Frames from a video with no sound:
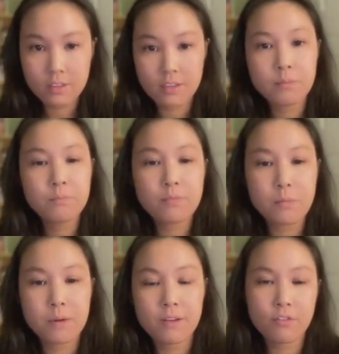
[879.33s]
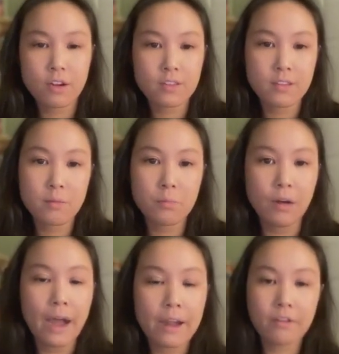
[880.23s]
team, but for
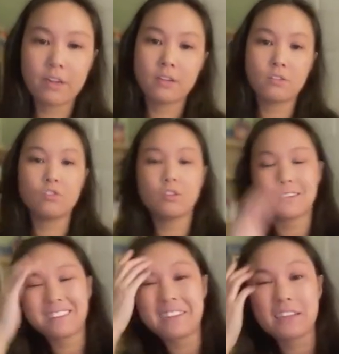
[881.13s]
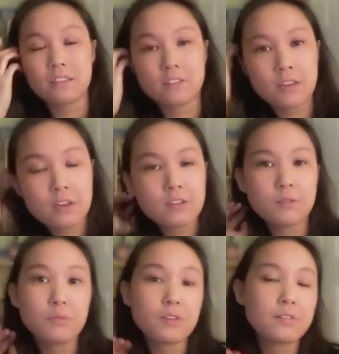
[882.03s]
example, hiring usually contains
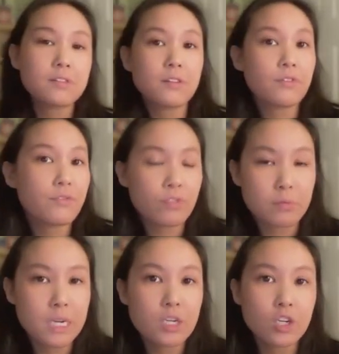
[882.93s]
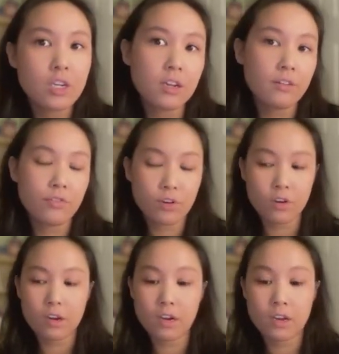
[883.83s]
some sensitive information. And if
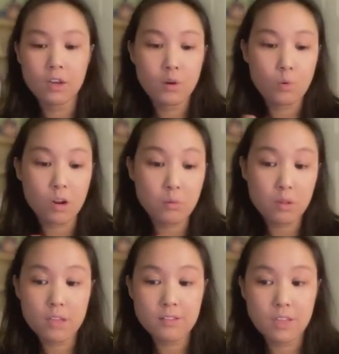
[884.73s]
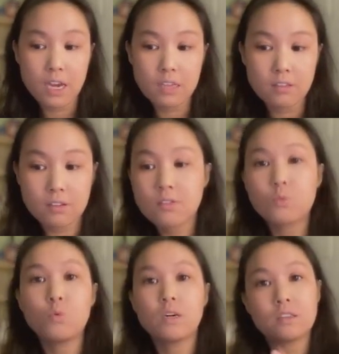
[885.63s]
you're a workplace that
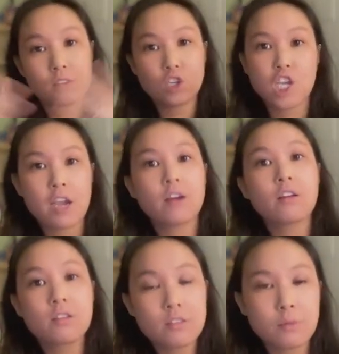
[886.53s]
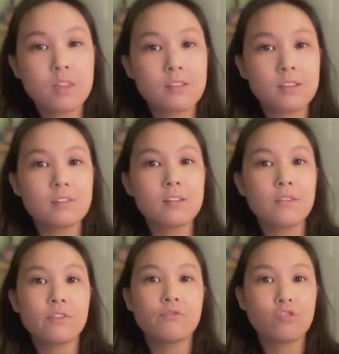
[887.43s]
doesn't want to share some of the
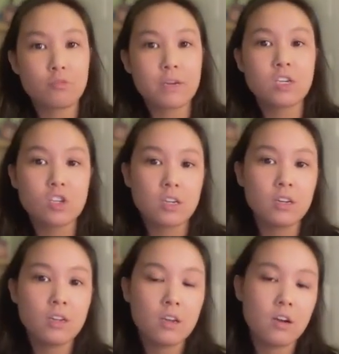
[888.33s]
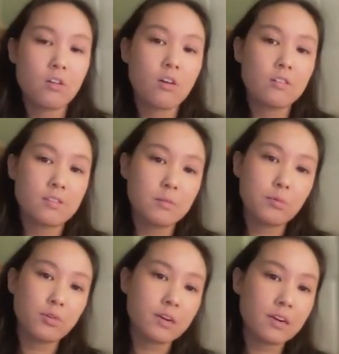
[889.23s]
sensitive information across the
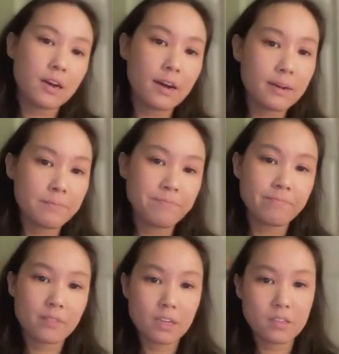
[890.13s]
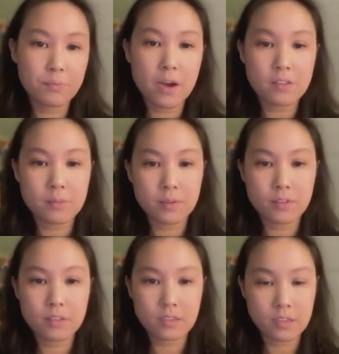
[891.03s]
board, um, it's possible
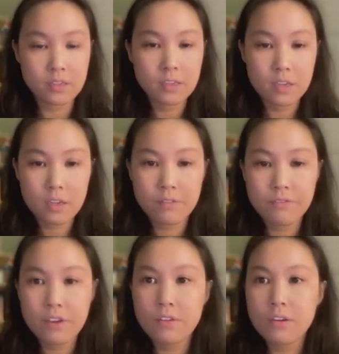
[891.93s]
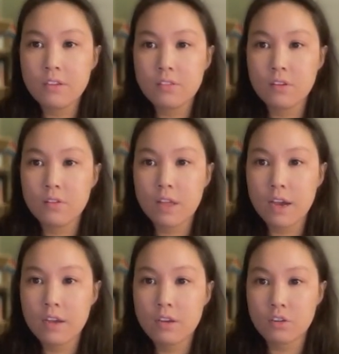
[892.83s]
to configure it so
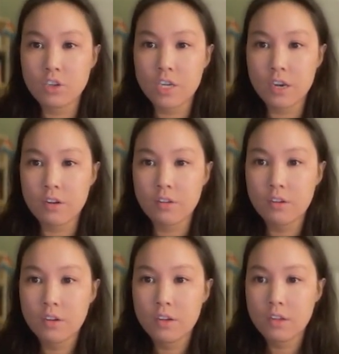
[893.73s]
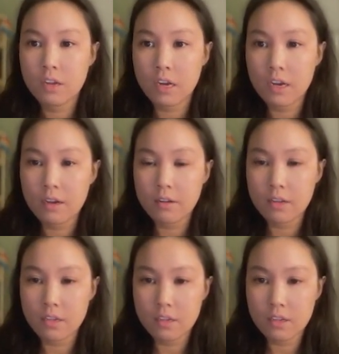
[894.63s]
that your shared uh,
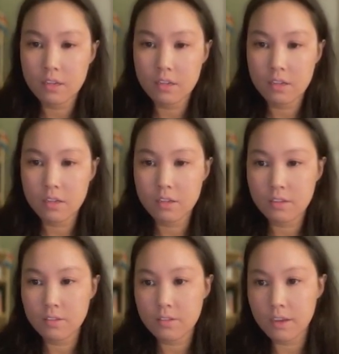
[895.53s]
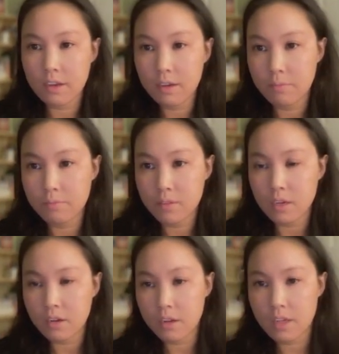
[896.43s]
is um,
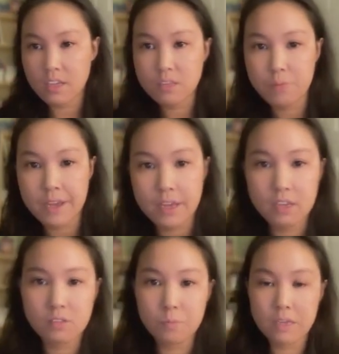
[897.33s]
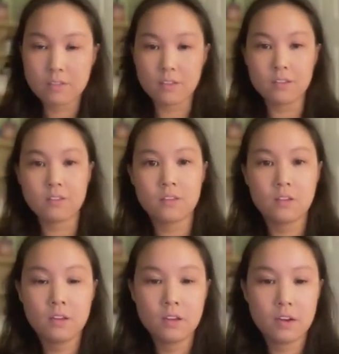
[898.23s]
done on a case by case basis.
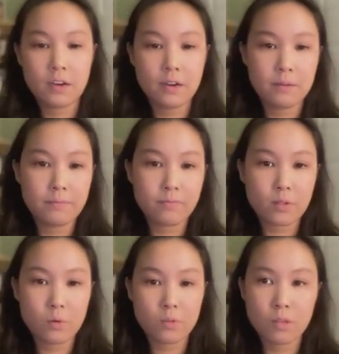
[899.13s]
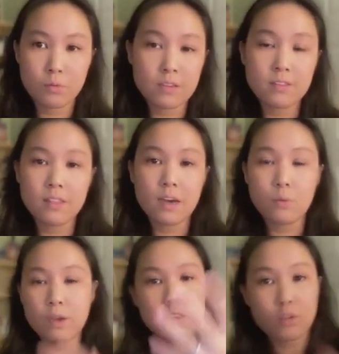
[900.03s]
Um, the reason
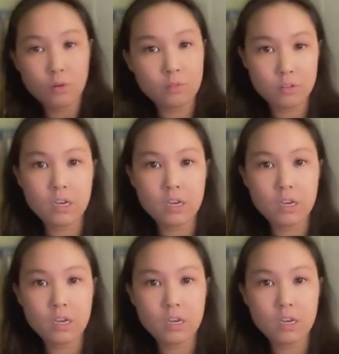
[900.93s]
that we don't